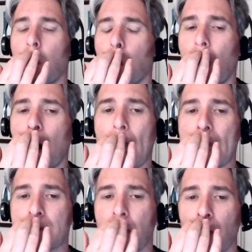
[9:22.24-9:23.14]
Why
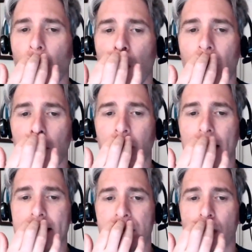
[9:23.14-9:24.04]
is my
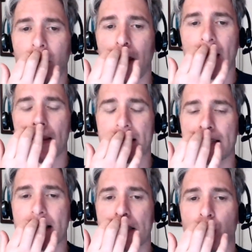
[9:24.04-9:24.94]
workplace not making
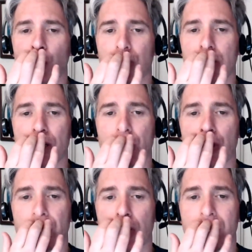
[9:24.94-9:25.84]
sensible
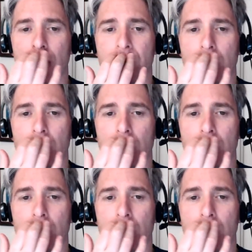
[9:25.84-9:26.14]
decisions?